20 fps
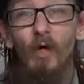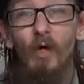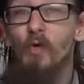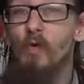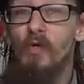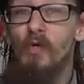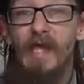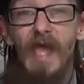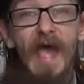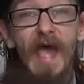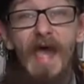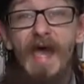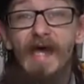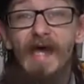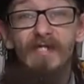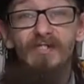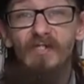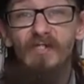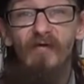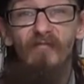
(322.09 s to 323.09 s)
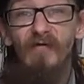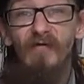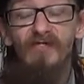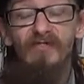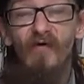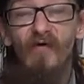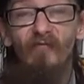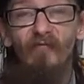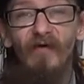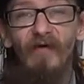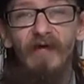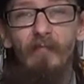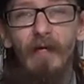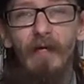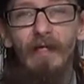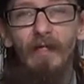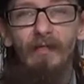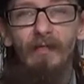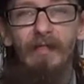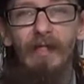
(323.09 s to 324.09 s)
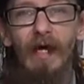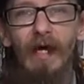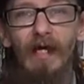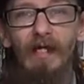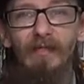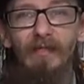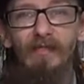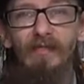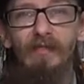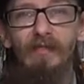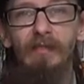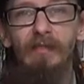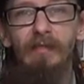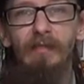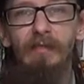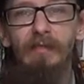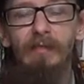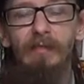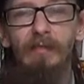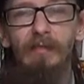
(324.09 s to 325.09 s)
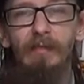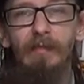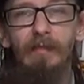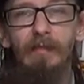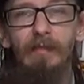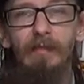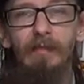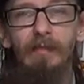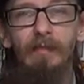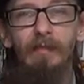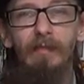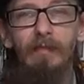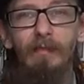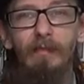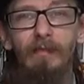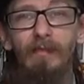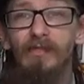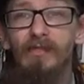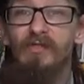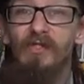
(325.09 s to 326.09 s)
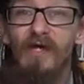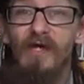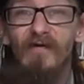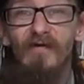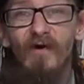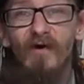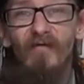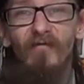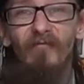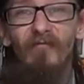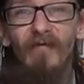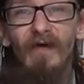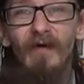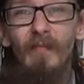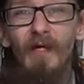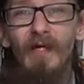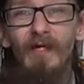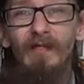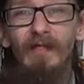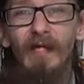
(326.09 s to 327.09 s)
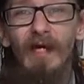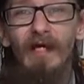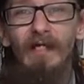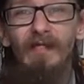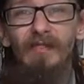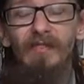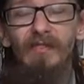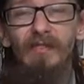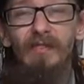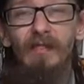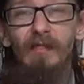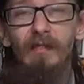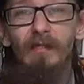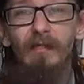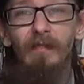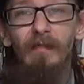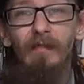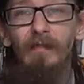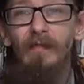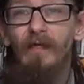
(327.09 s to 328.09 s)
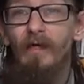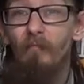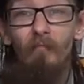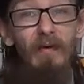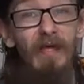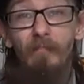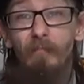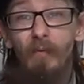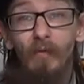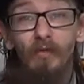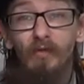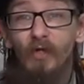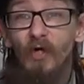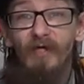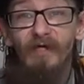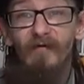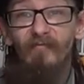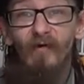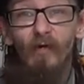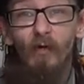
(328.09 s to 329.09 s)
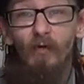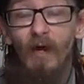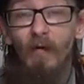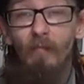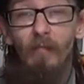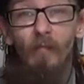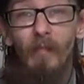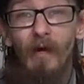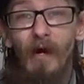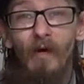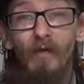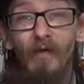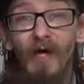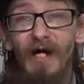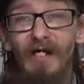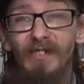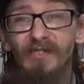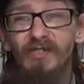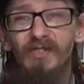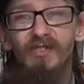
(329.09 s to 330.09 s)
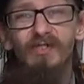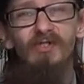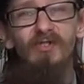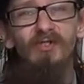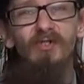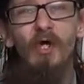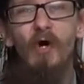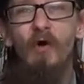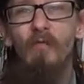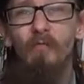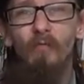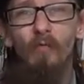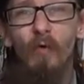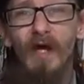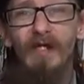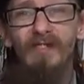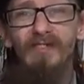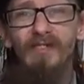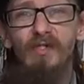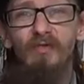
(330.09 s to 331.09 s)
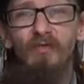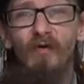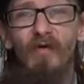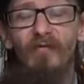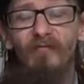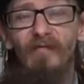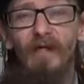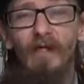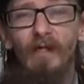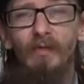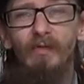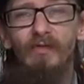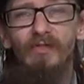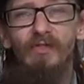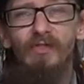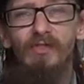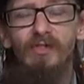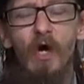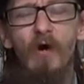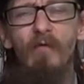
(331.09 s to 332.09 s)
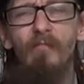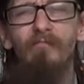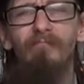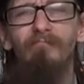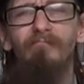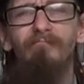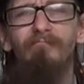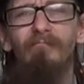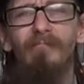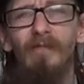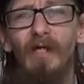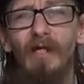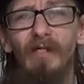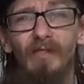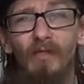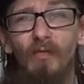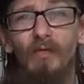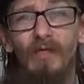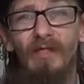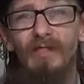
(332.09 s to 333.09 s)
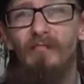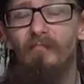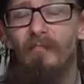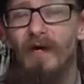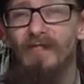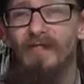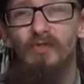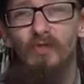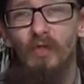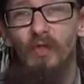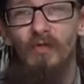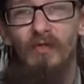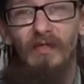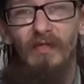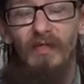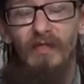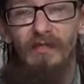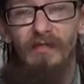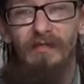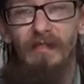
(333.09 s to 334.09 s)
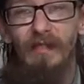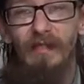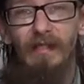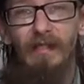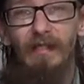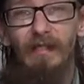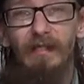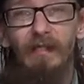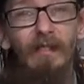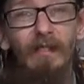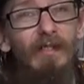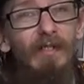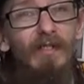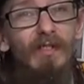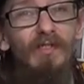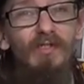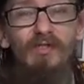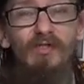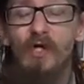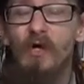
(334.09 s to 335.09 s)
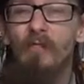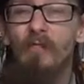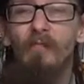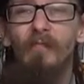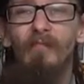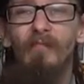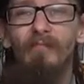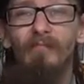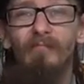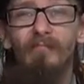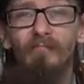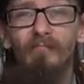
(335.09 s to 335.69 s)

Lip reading: who cares if it's a female cast? So you've got a female cast. People don't give a crap about that, so stop writing reviews, stop, like the one in the Metro the other day, stop